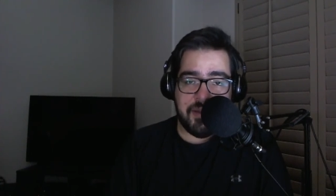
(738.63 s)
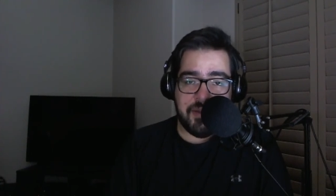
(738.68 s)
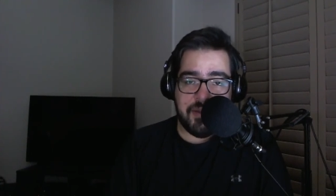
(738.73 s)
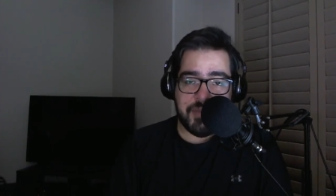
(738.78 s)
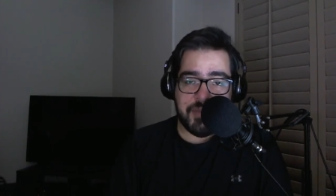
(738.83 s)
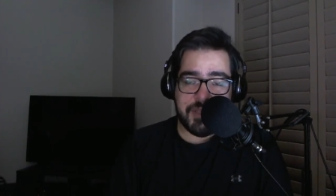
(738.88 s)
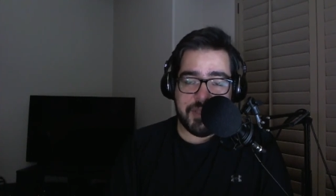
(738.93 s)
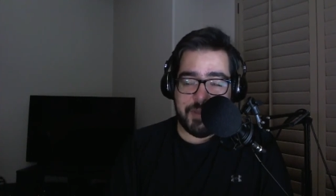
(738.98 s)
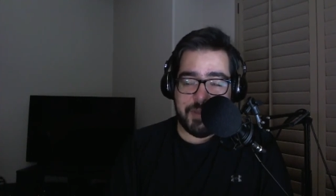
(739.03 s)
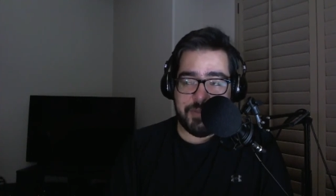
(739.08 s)

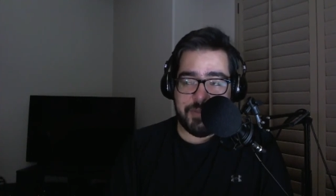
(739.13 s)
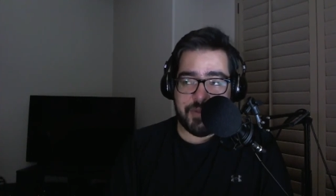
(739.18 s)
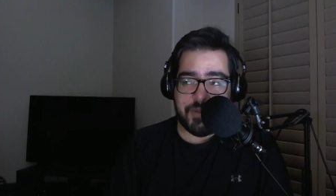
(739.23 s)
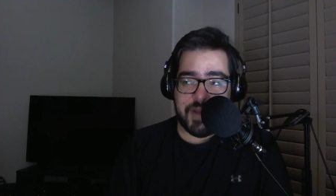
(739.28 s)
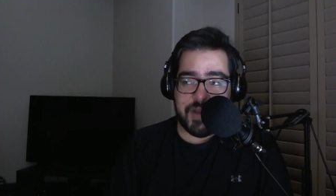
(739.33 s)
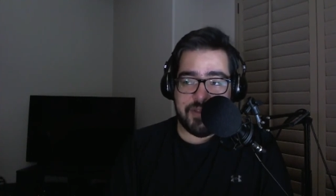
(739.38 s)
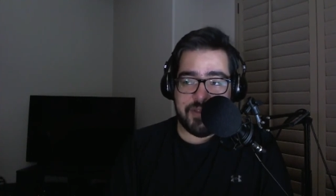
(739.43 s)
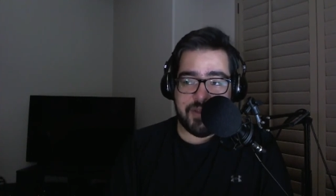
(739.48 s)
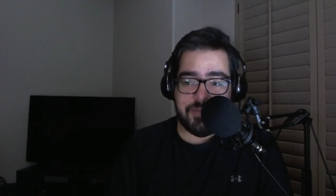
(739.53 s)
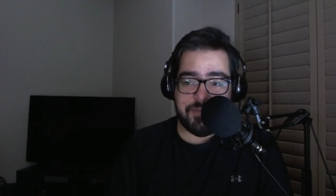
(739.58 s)
But the people
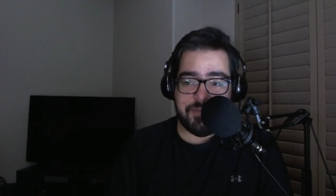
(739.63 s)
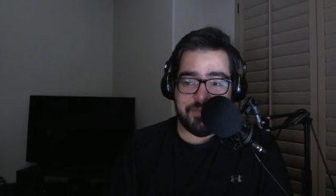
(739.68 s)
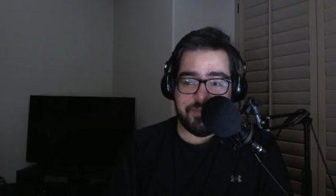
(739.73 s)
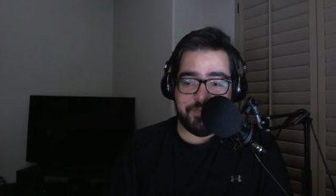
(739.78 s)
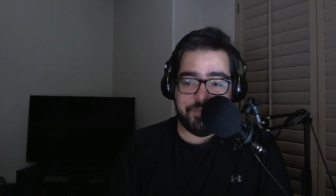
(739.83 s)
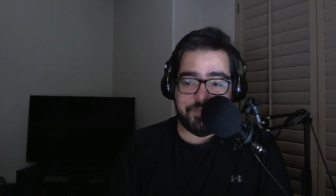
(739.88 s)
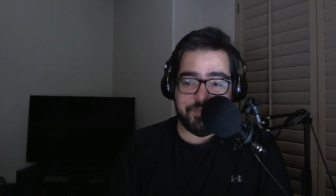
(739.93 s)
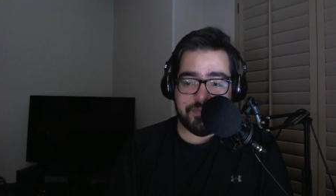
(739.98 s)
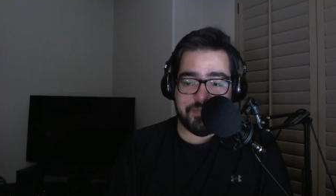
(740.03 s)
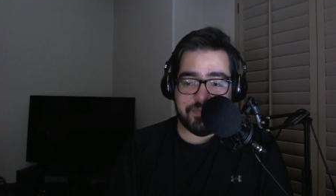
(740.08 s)
around them
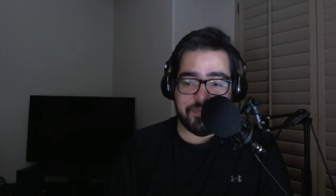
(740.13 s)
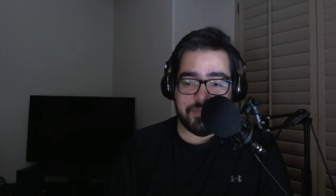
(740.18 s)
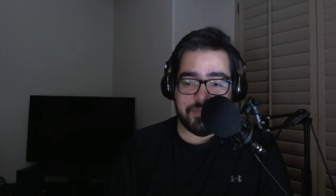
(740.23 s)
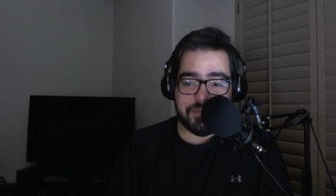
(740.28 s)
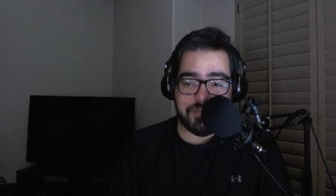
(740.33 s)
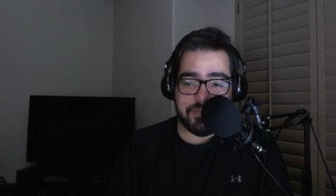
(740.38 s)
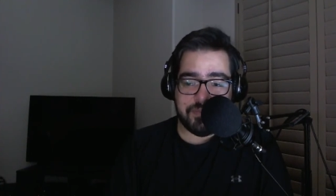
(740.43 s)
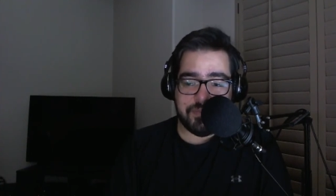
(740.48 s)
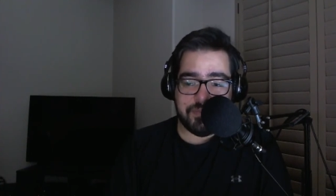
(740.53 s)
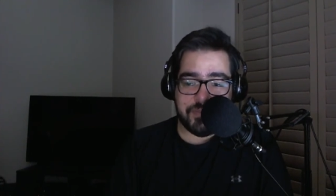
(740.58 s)

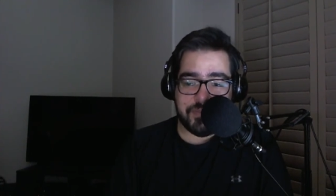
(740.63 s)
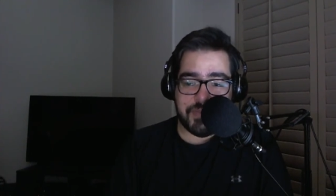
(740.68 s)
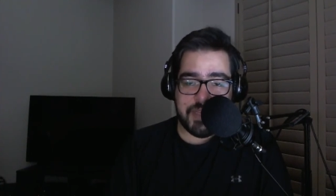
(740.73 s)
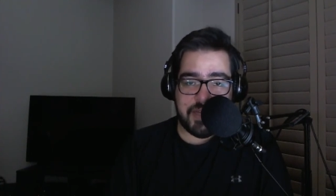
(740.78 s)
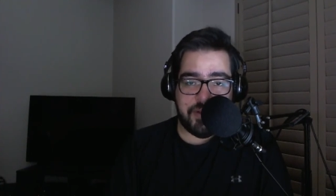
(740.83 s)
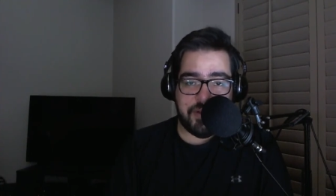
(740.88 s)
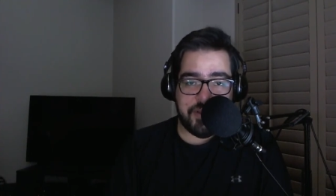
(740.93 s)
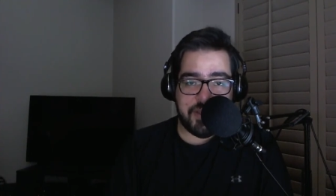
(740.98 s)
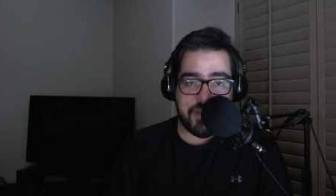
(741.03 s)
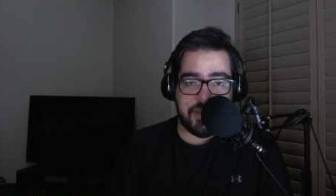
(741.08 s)

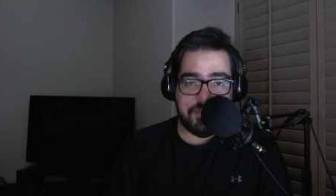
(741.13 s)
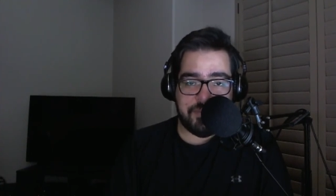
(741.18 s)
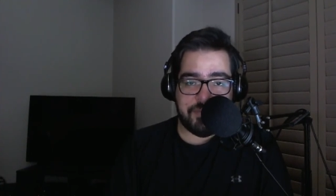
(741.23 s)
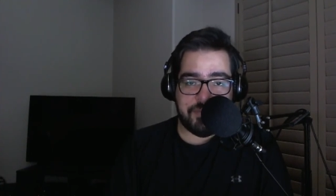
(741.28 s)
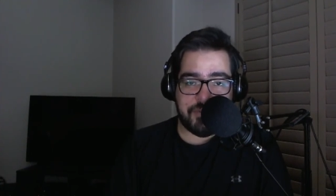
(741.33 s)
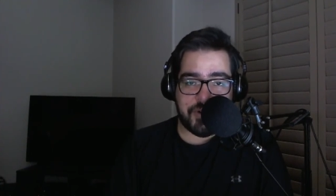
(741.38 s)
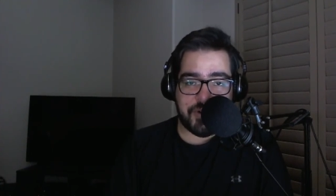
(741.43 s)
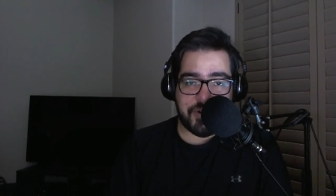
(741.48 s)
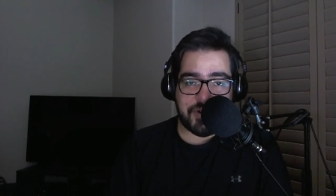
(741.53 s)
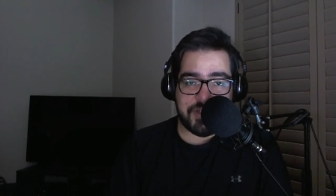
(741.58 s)
tell him
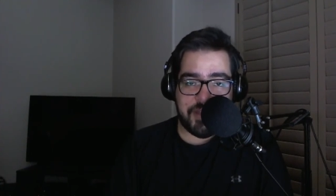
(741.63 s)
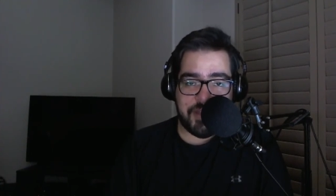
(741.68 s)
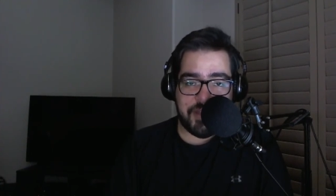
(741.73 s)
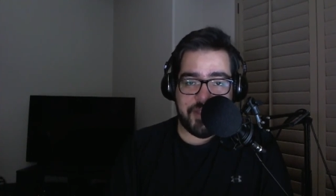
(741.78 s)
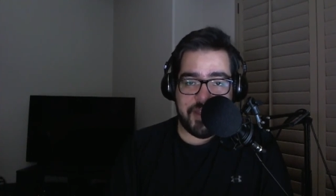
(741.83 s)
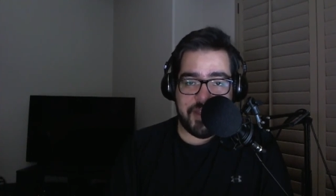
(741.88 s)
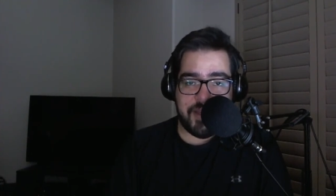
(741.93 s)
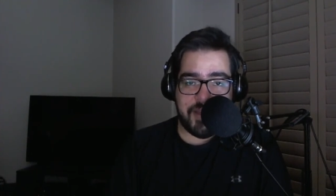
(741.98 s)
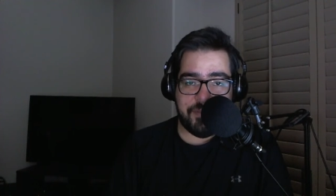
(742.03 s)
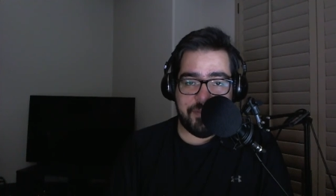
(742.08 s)
or tell
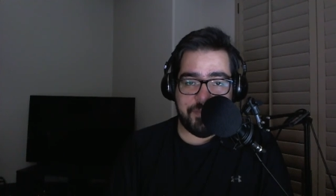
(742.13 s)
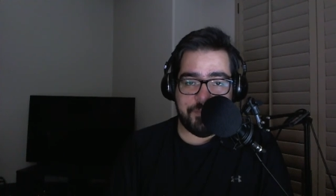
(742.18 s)
them,